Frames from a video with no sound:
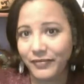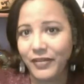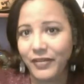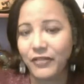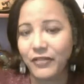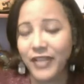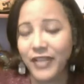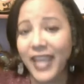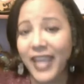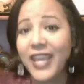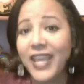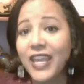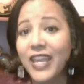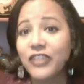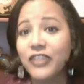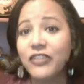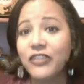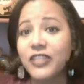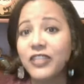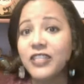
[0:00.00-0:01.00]
Okay.
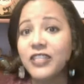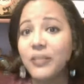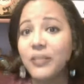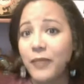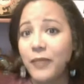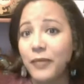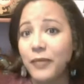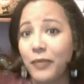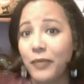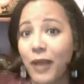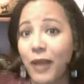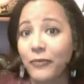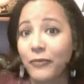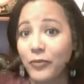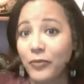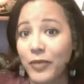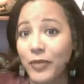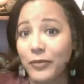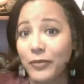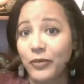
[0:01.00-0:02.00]
And so this is a big
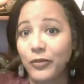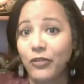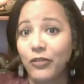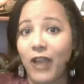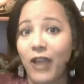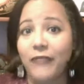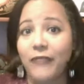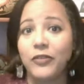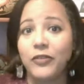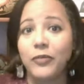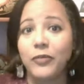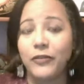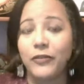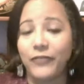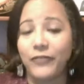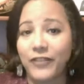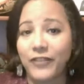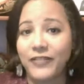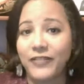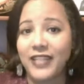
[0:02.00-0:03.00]
problem for people who craft. You
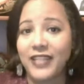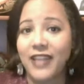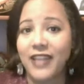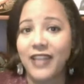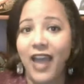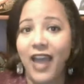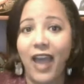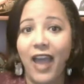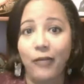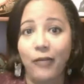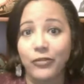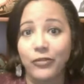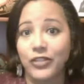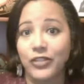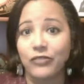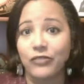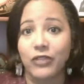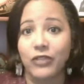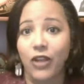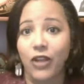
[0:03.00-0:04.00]
put 50 hours
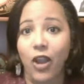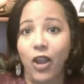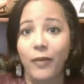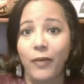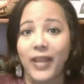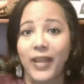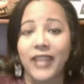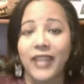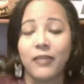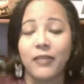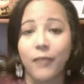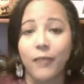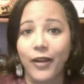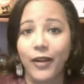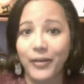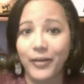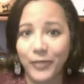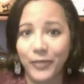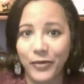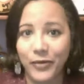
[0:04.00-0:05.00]
into a garment and the
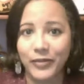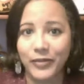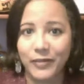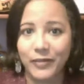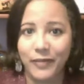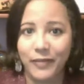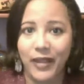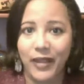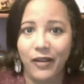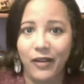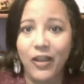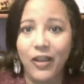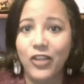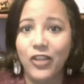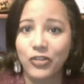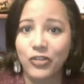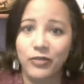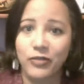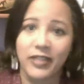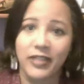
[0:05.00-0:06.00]
market will only bear
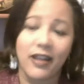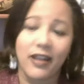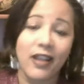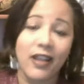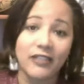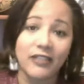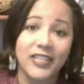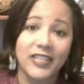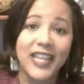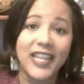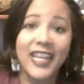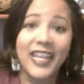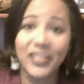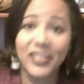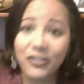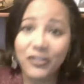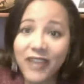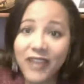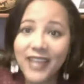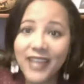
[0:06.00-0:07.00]
$20.
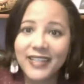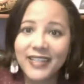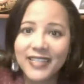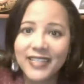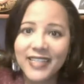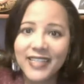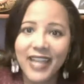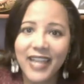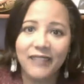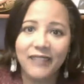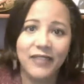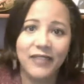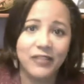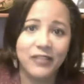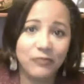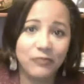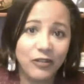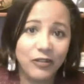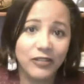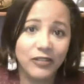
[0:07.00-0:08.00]
And you got to decide if
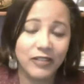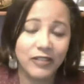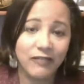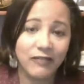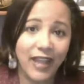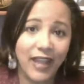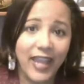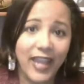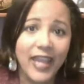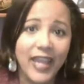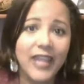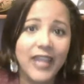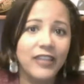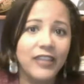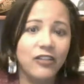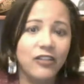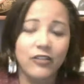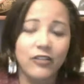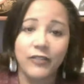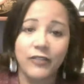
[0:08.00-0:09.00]
that's worth it, right?
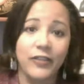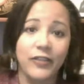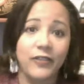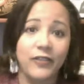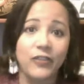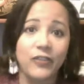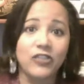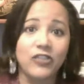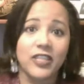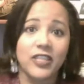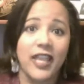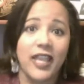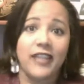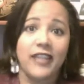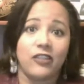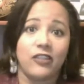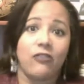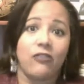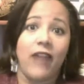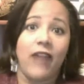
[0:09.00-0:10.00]
You know, if you just
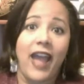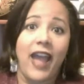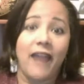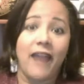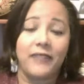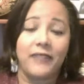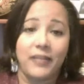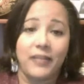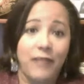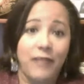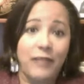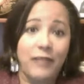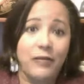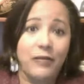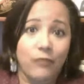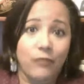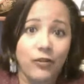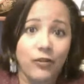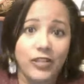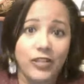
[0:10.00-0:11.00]
like to craft, it may
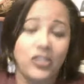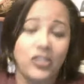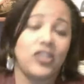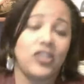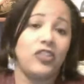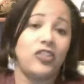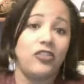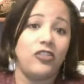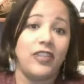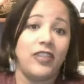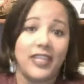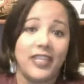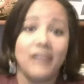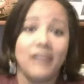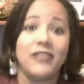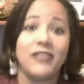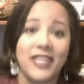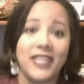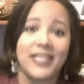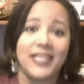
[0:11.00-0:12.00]
be worth it just so you can get
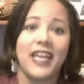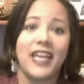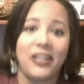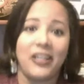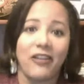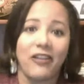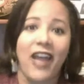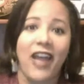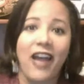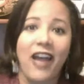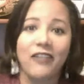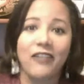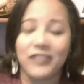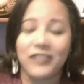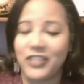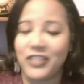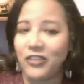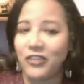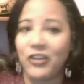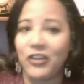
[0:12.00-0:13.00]
those things out of your
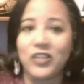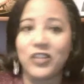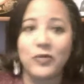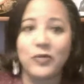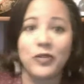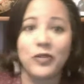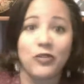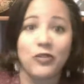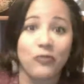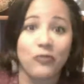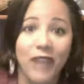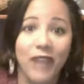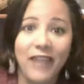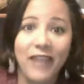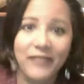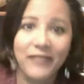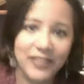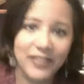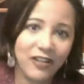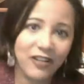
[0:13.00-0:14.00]
house and your husband or your
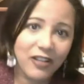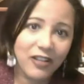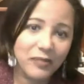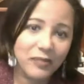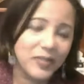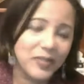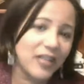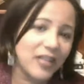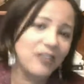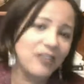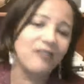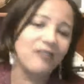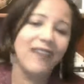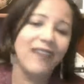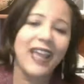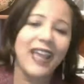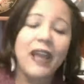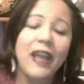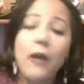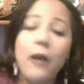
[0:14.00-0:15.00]
wife isn't all upset at you, right?